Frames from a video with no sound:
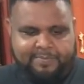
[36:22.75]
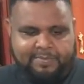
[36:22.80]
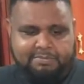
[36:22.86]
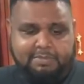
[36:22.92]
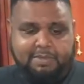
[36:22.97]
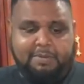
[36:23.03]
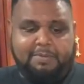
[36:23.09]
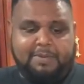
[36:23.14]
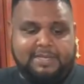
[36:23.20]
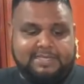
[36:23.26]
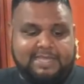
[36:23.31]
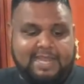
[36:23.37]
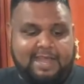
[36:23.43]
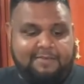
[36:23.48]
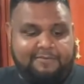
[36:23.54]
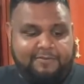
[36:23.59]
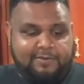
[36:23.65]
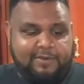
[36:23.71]
Everybody said
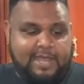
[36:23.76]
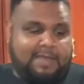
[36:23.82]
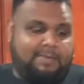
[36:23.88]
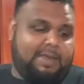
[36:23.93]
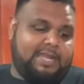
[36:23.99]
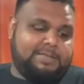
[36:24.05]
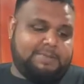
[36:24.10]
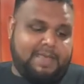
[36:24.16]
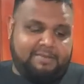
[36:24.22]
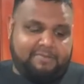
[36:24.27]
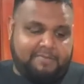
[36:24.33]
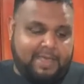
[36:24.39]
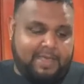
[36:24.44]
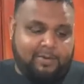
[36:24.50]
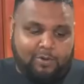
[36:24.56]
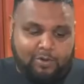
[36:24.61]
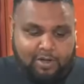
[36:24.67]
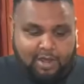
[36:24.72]
a few that I buy my whole